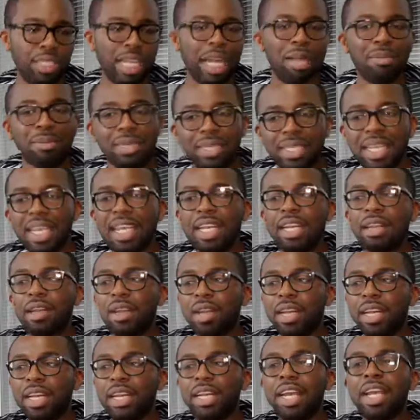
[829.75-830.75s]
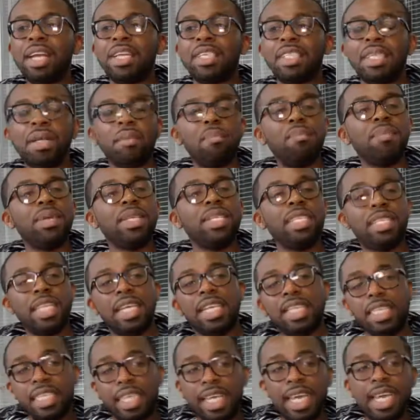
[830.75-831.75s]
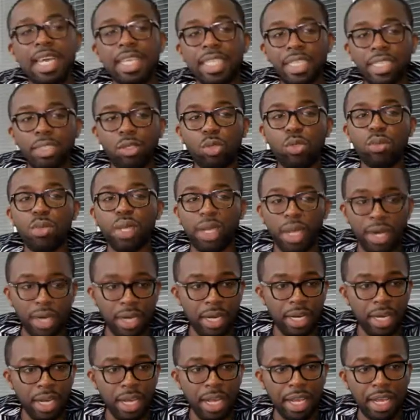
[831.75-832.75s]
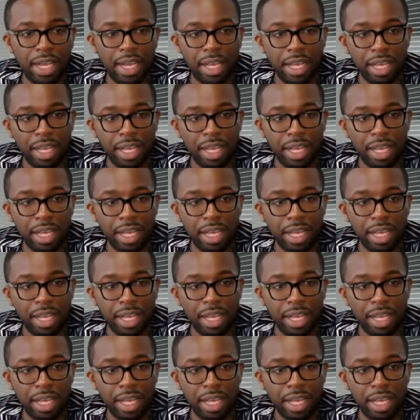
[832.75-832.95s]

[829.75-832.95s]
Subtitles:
I'm saying there's a business case to be heard there.